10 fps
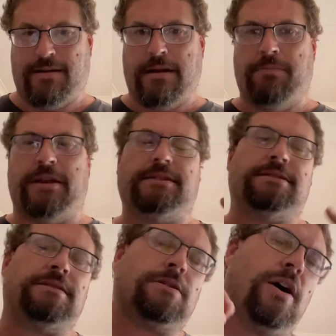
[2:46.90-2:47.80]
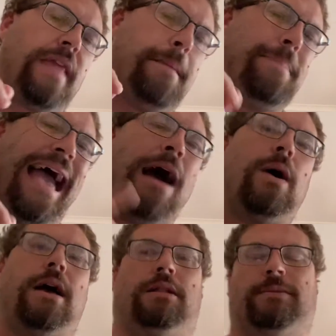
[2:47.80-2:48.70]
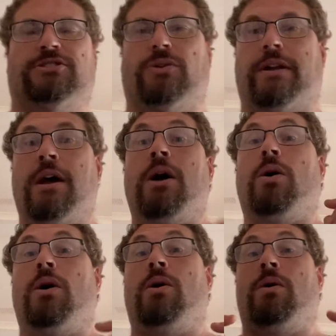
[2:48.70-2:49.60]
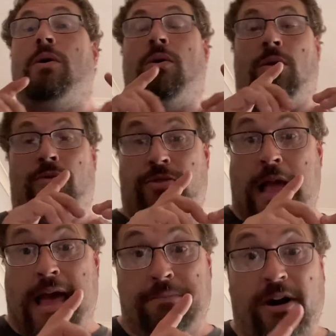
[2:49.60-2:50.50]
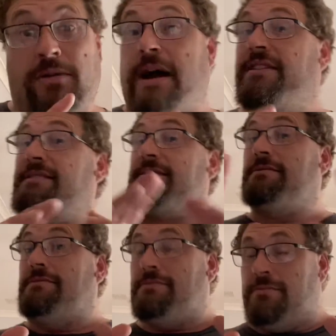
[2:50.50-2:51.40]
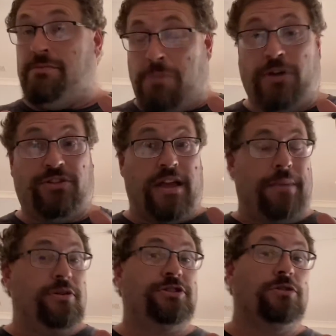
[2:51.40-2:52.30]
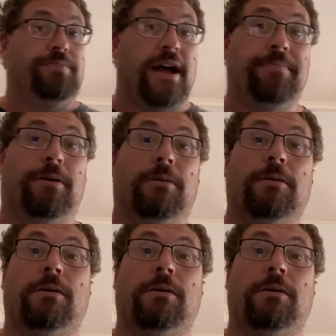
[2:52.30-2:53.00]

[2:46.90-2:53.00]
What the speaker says: But it's got that power element to it. And by the way, this isn't most of the Aboriginal people.